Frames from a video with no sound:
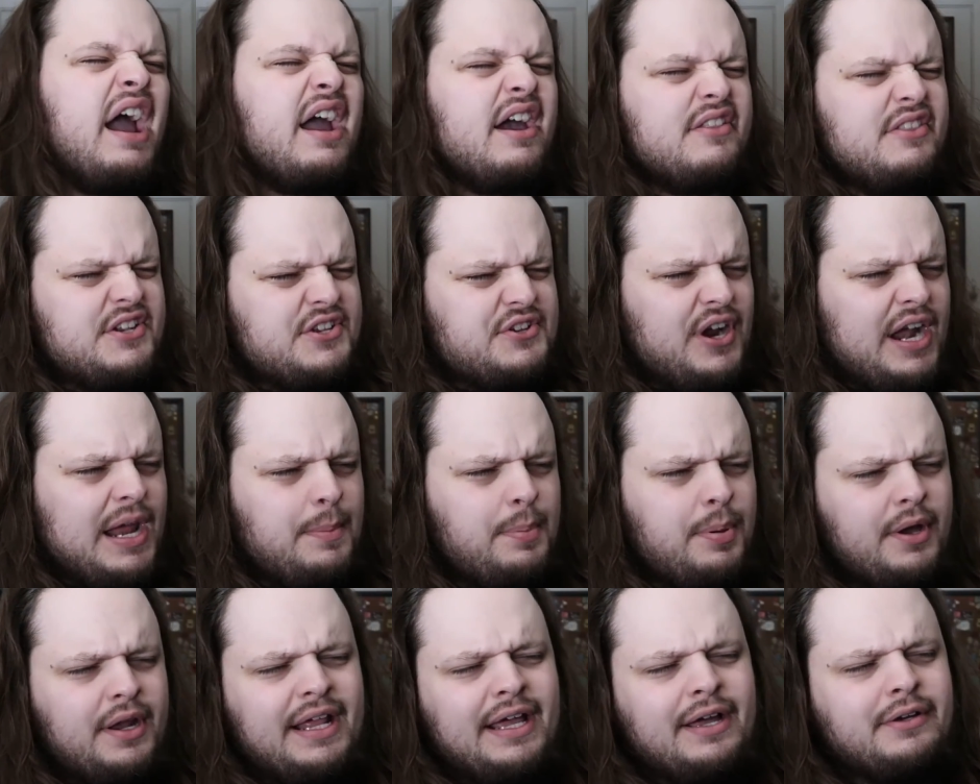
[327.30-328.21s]
got the
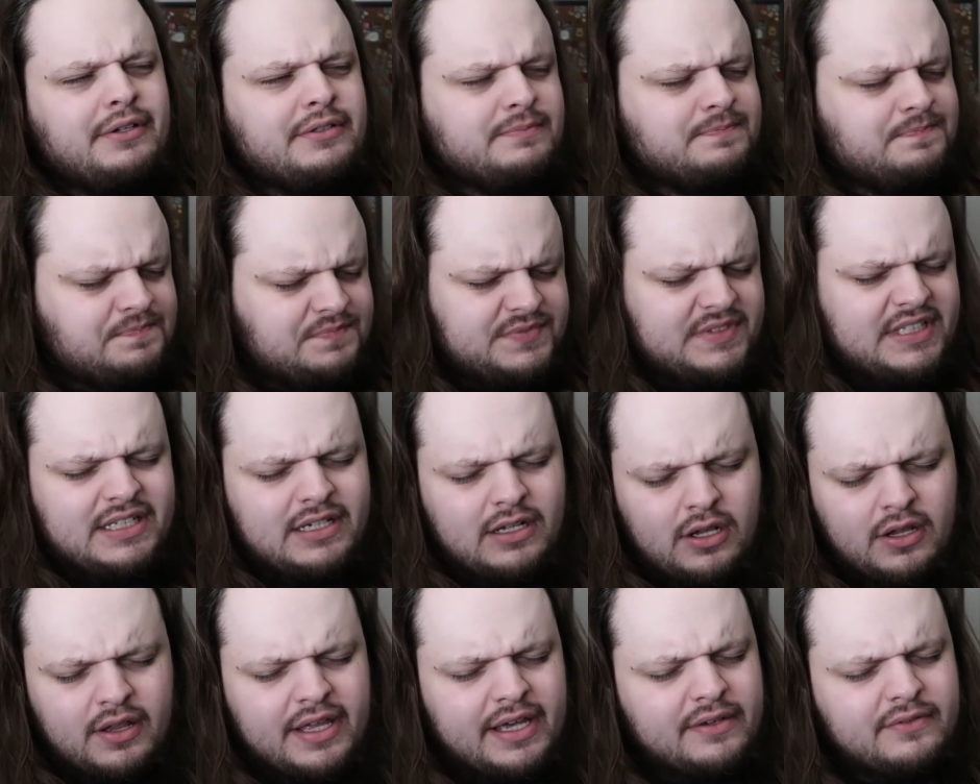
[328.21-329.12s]
tripod out and did
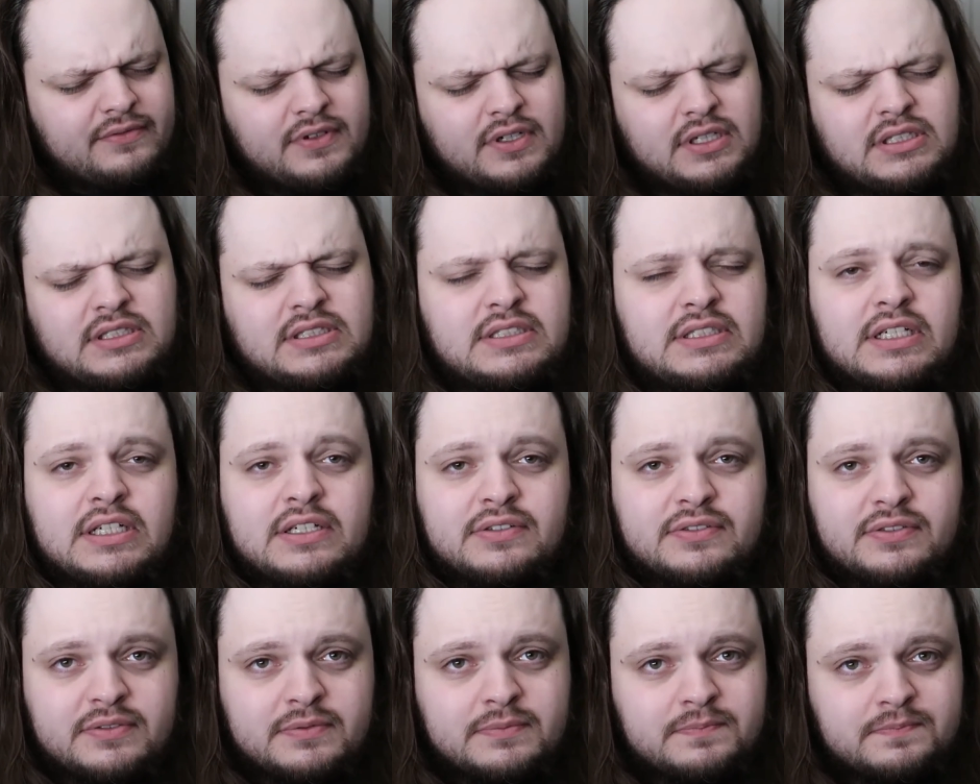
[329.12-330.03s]
all that fun
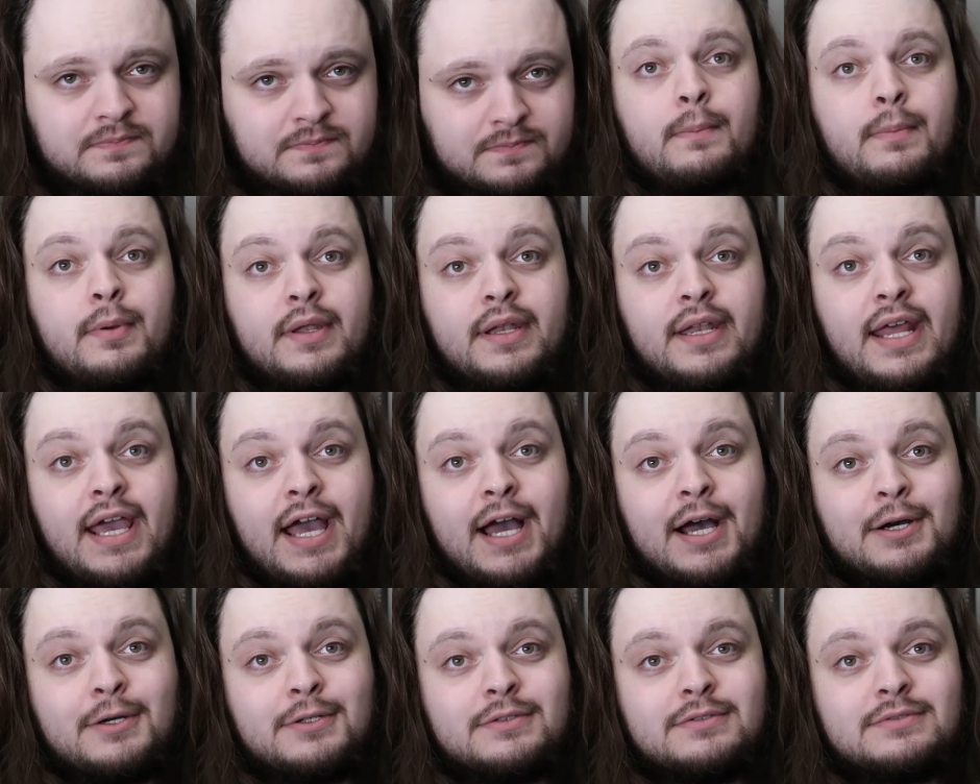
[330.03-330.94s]
stuff. But
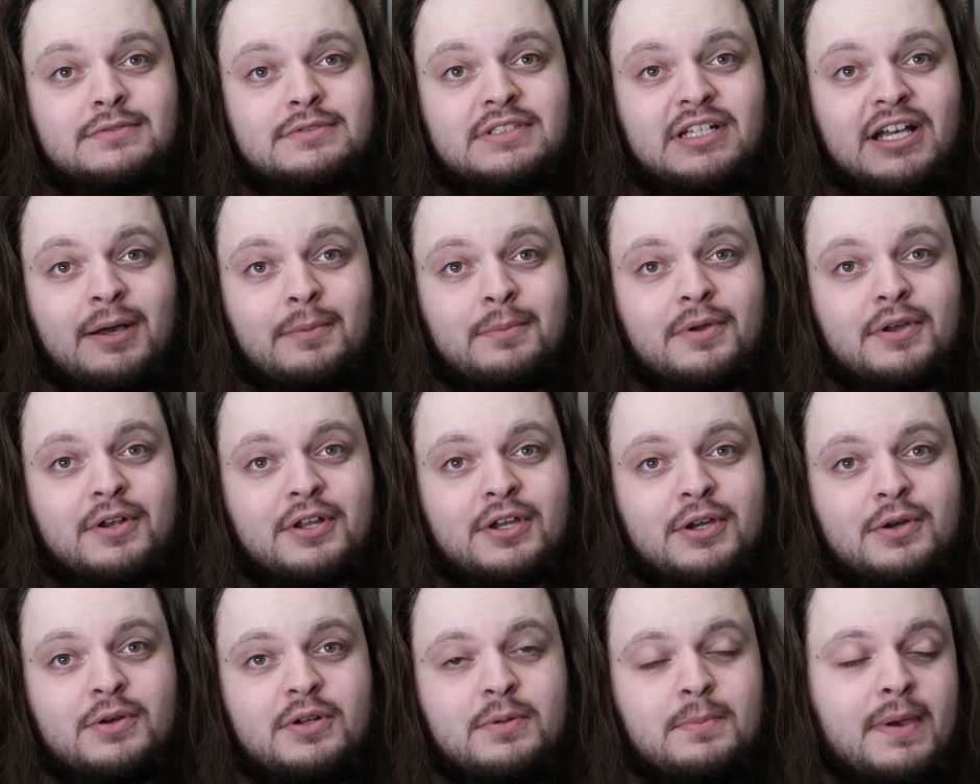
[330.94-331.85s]
now I'm gonna
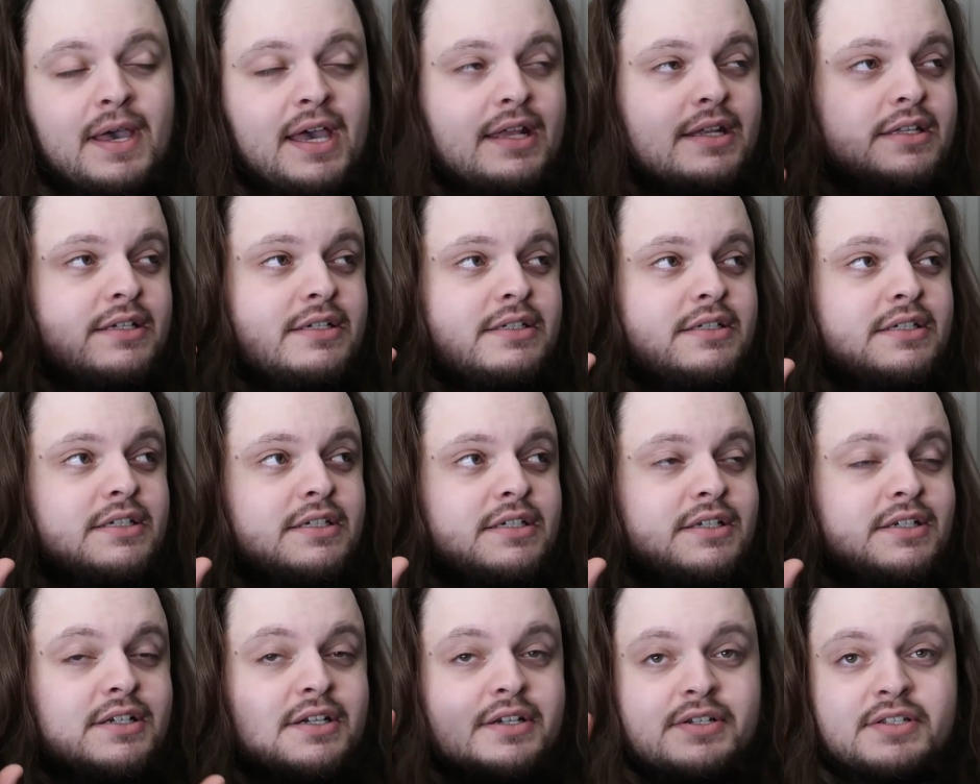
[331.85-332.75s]
go to bed
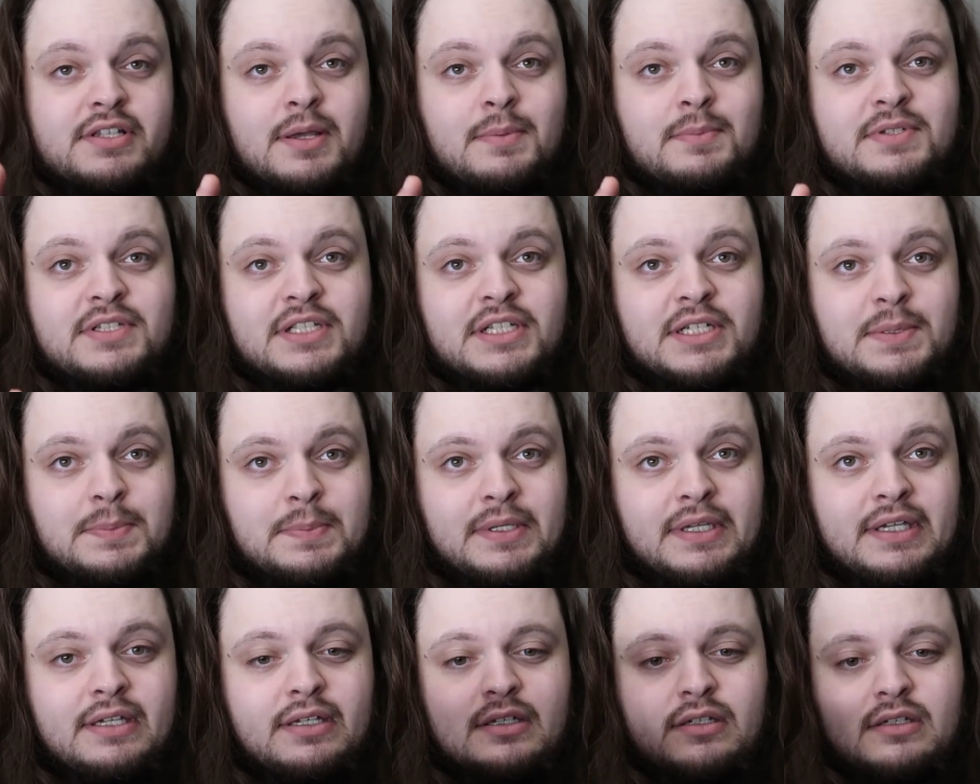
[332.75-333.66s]
because I'm
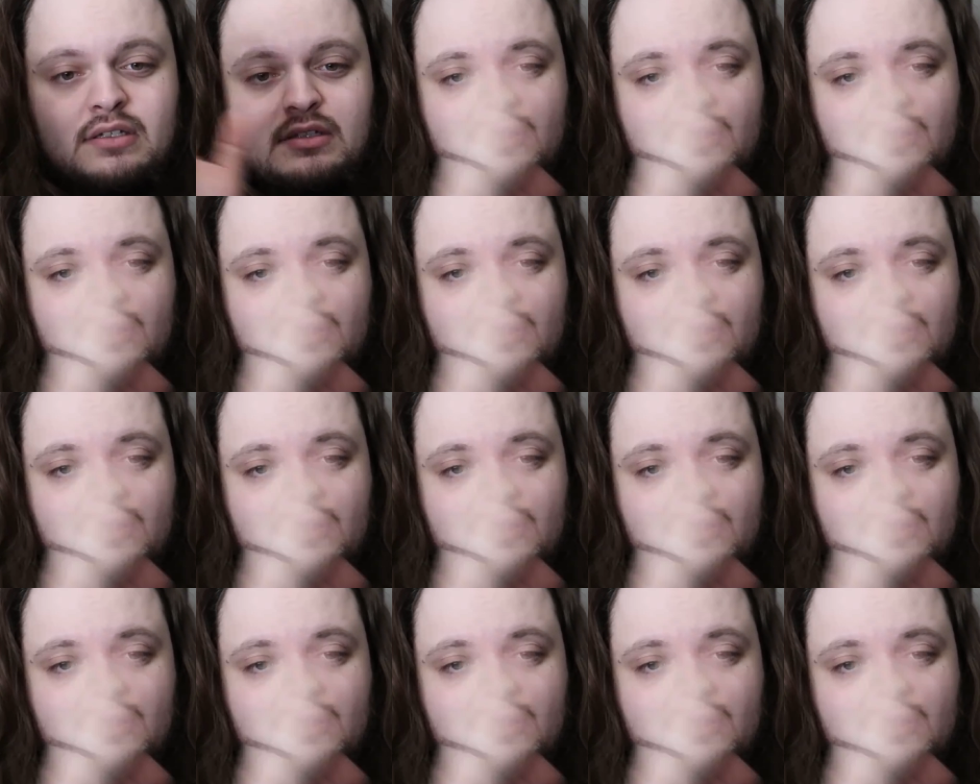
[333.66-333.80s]
sleepy.